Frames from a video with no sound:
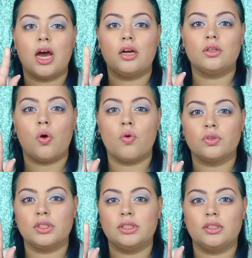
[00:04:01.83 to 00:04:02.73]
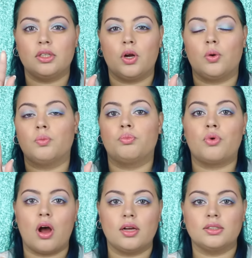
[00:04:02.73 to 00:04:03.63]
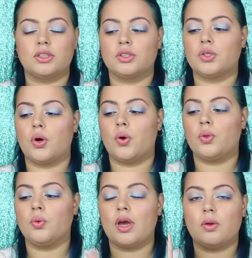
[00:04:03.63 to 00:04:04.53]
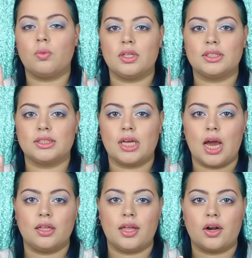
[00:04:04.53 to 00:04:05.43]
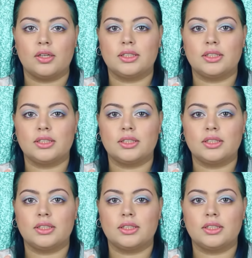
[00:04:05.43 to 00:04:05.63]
not overly, you know, bronzed, so you can wear this as a highlighter.